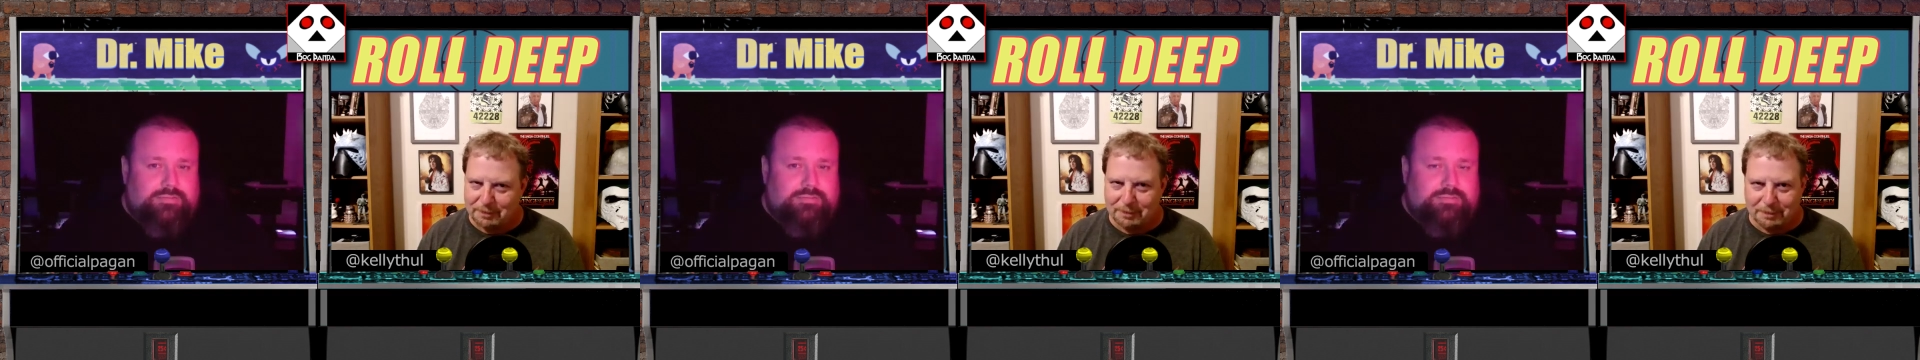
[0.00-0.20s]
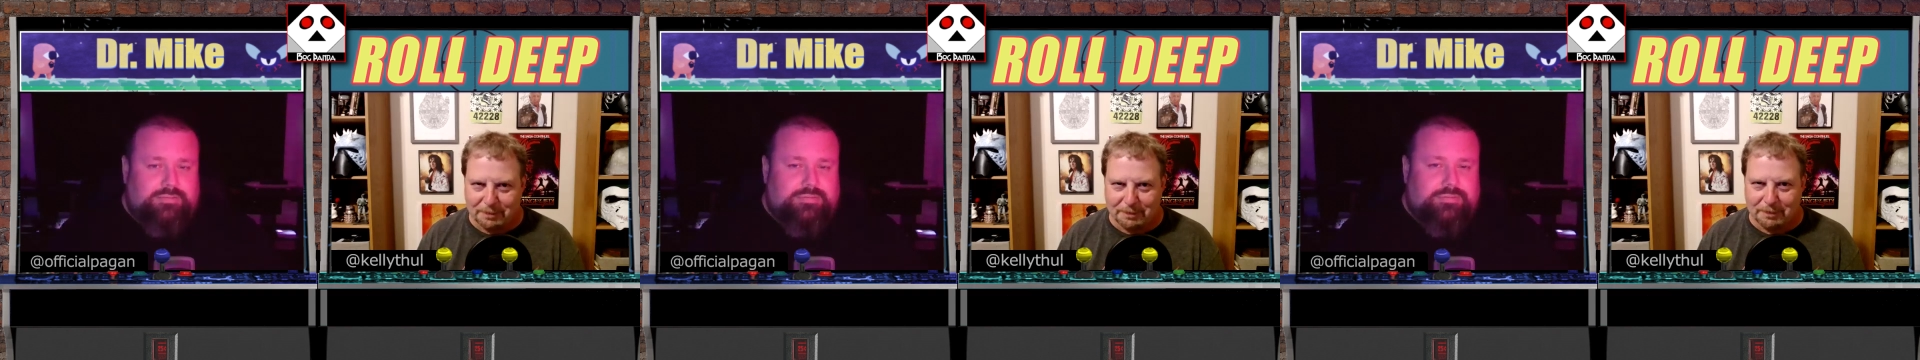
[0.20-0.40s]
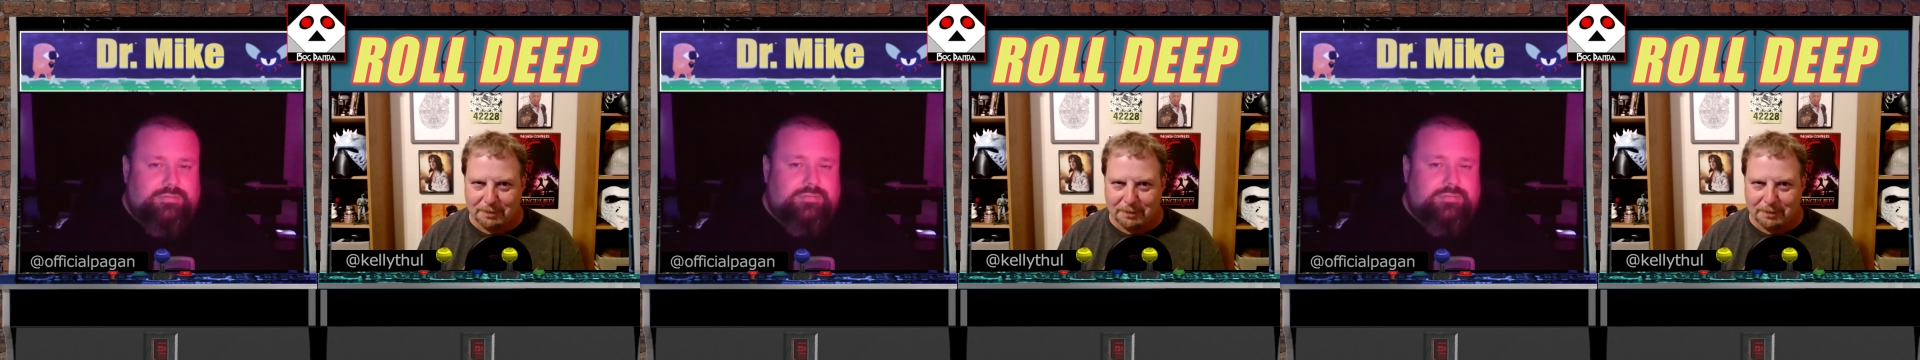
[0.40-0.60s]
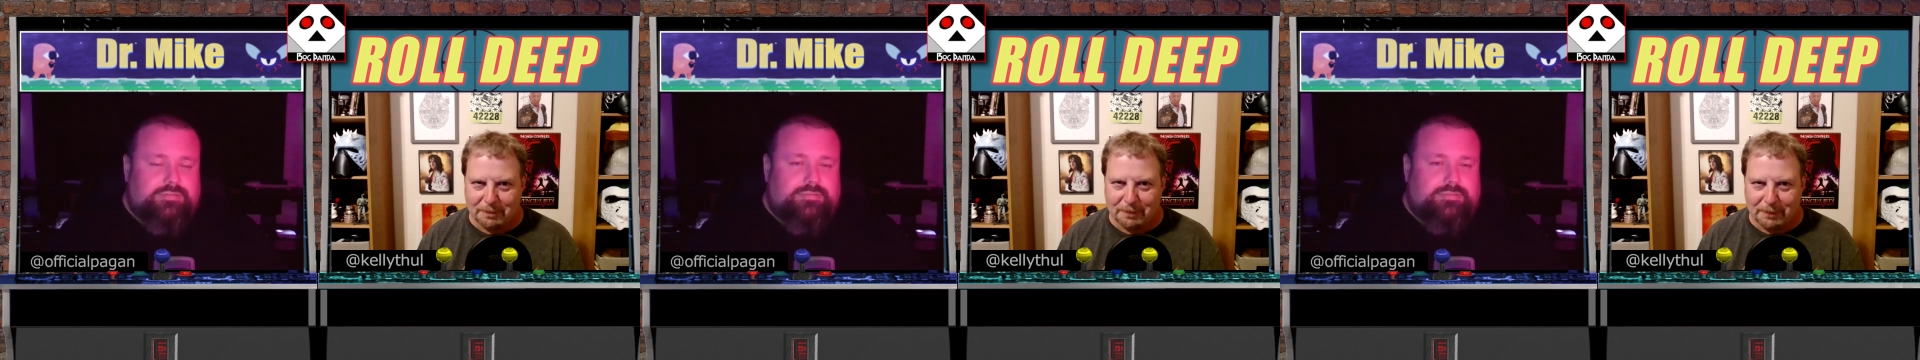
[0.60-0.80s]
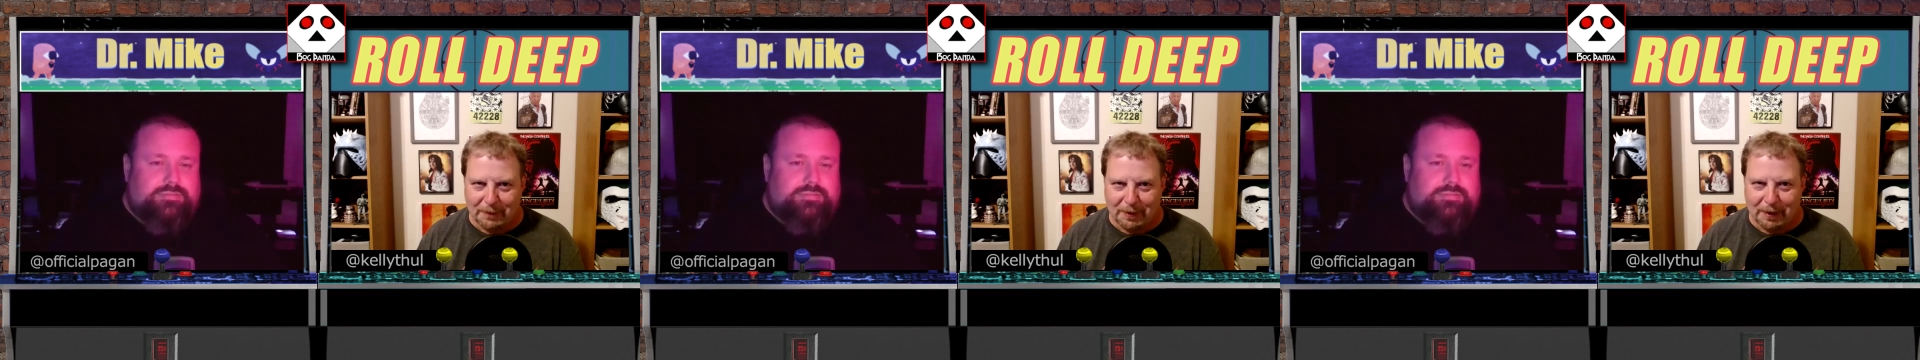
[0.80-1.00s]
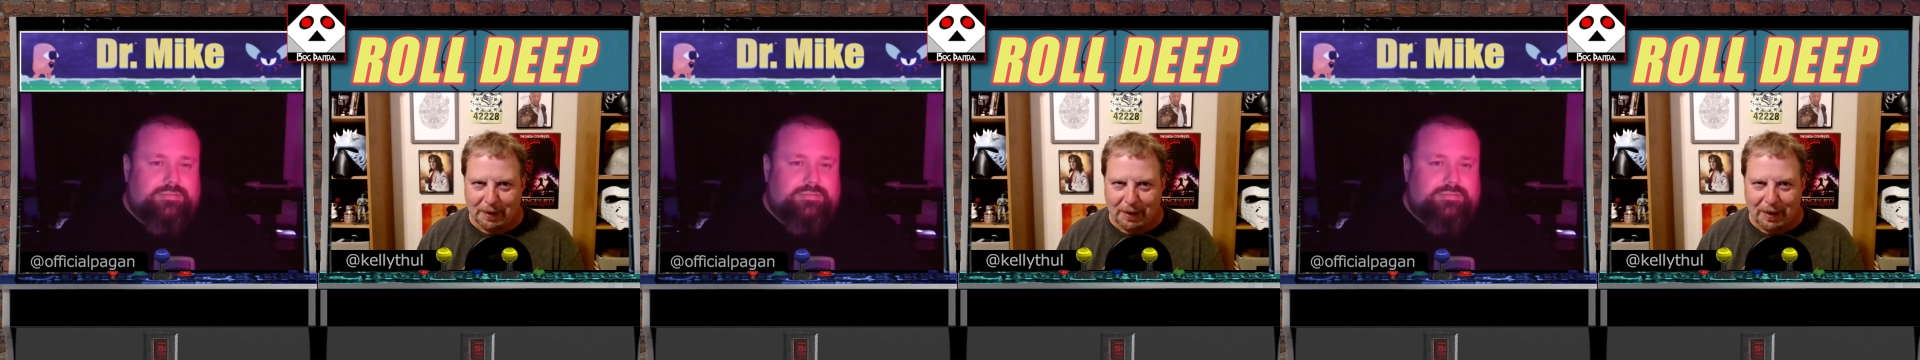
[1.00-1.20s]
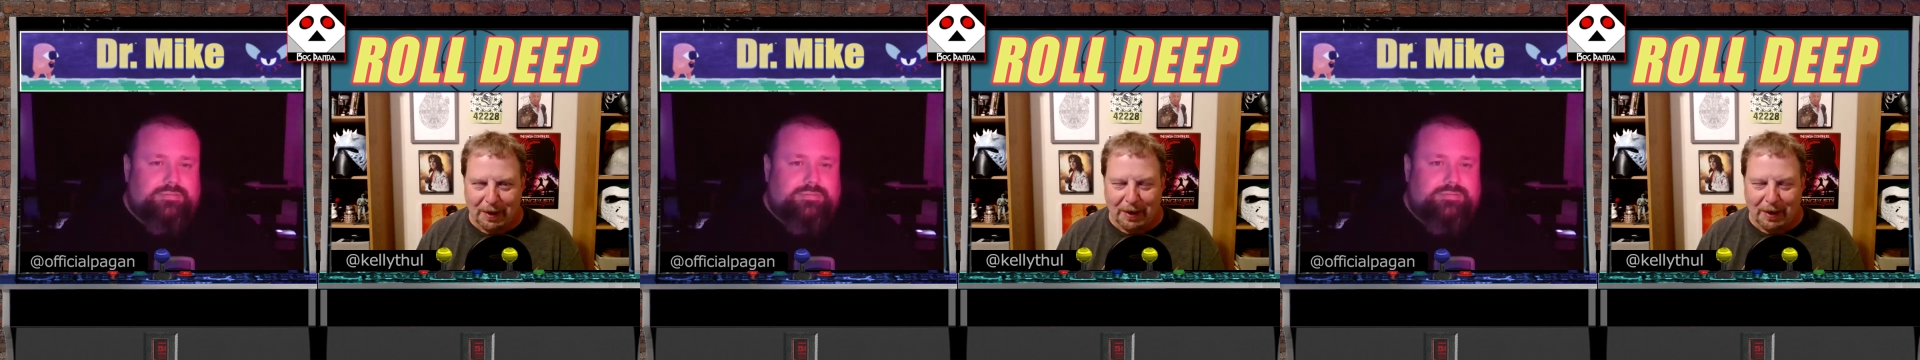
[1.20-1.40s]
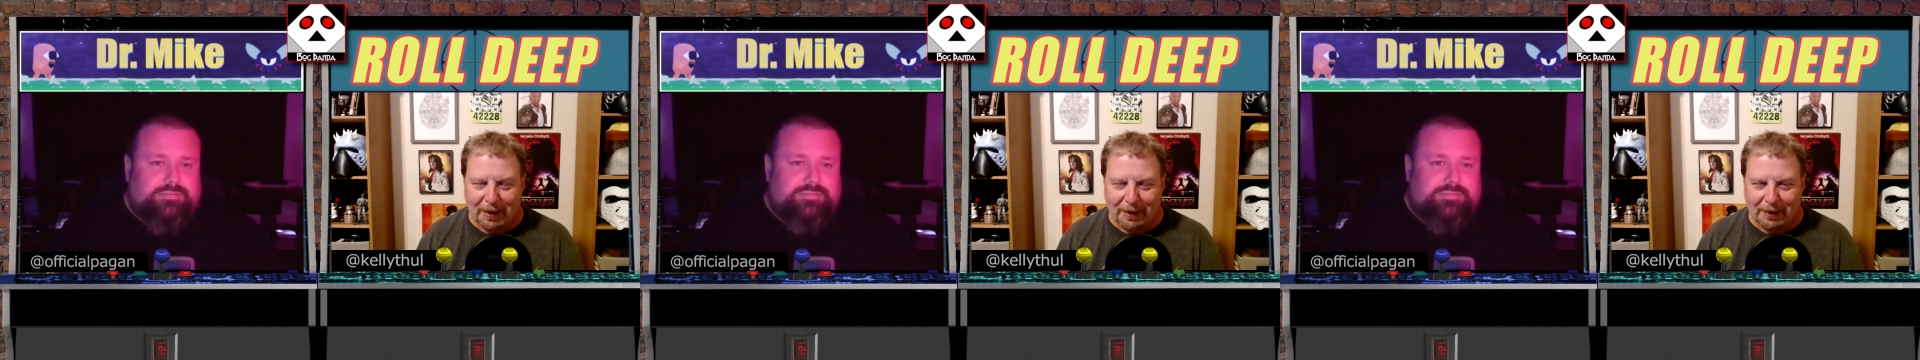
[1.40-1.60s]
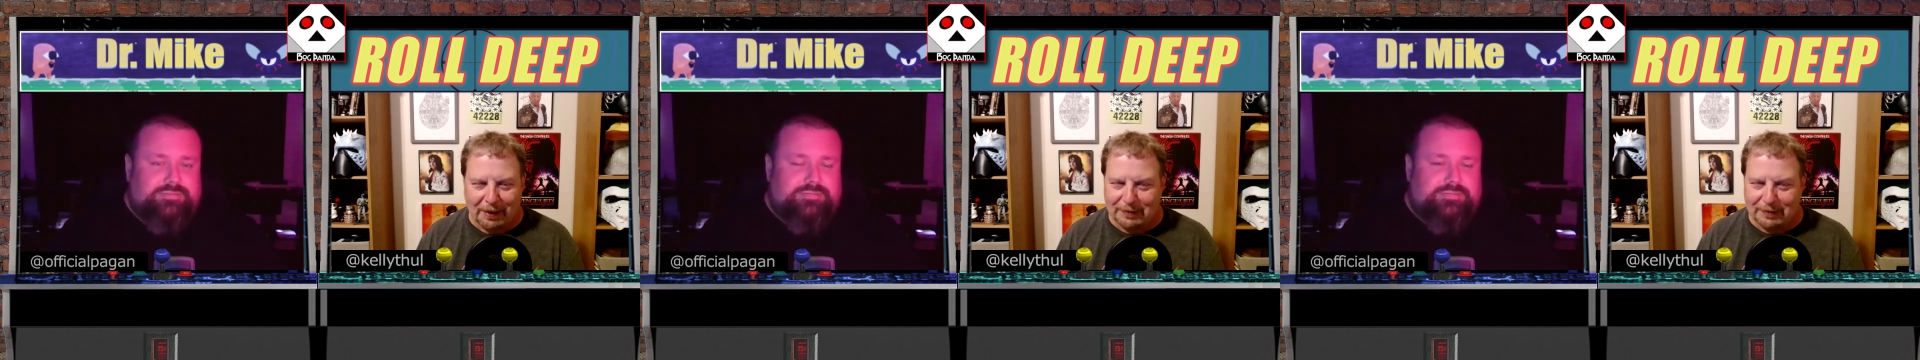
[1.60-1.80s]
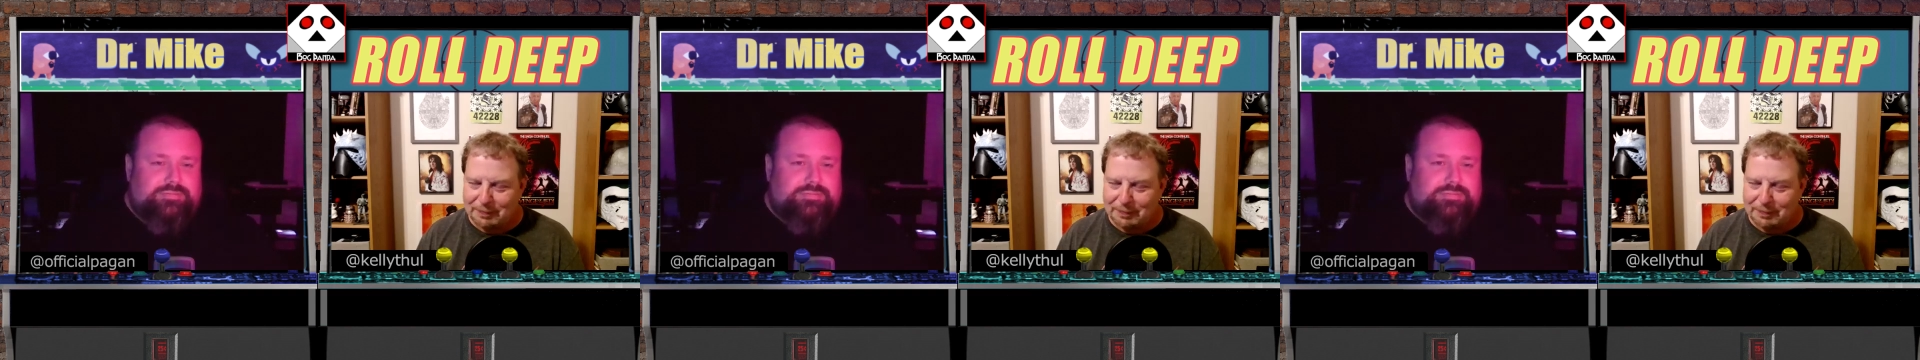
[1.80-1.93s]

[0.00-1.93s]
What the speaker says: No one is speaking in this clip.